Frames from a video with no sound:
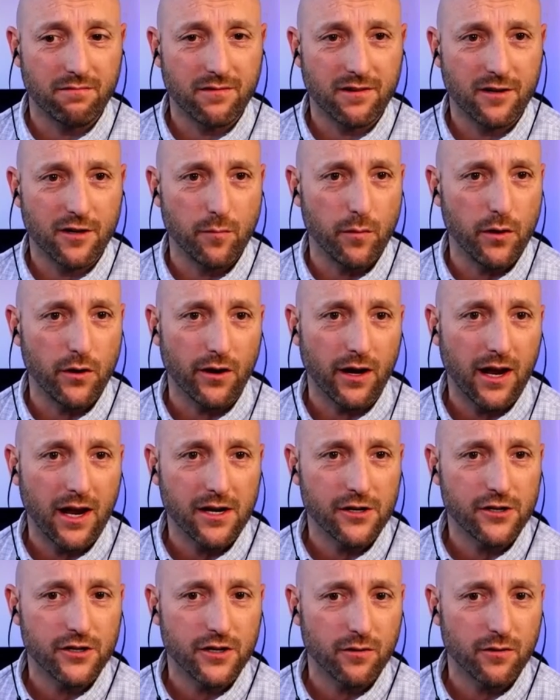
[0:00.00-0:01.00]

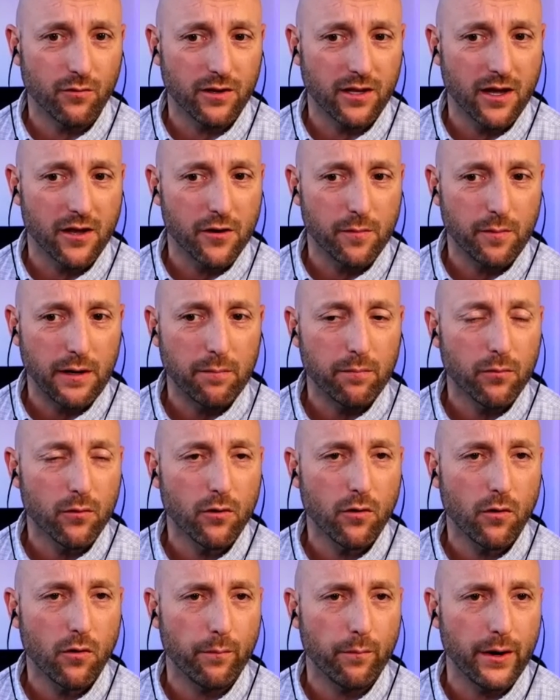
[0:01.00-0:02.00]
communication with other
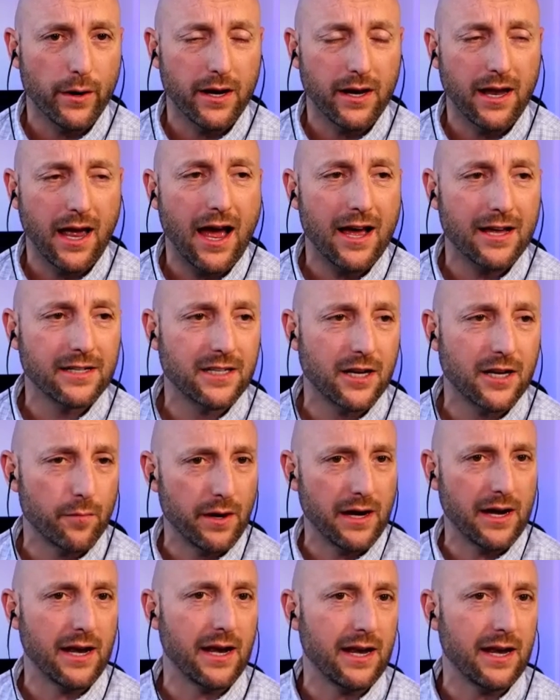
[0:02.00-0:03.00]
people, but has there
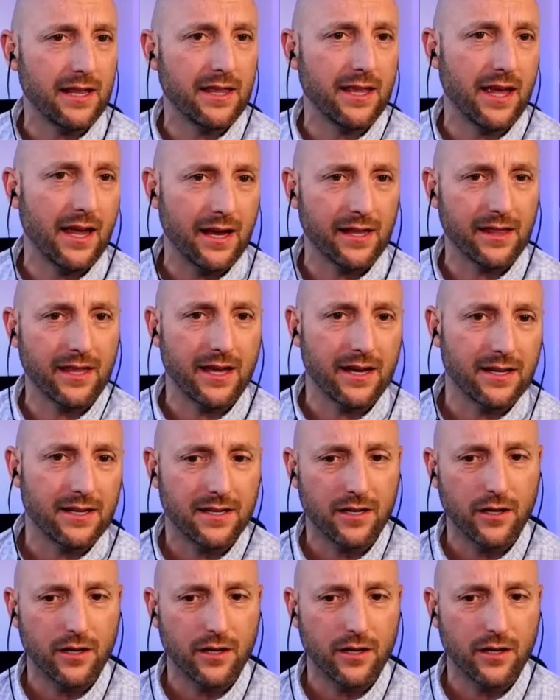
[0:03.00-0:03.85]
been anything that,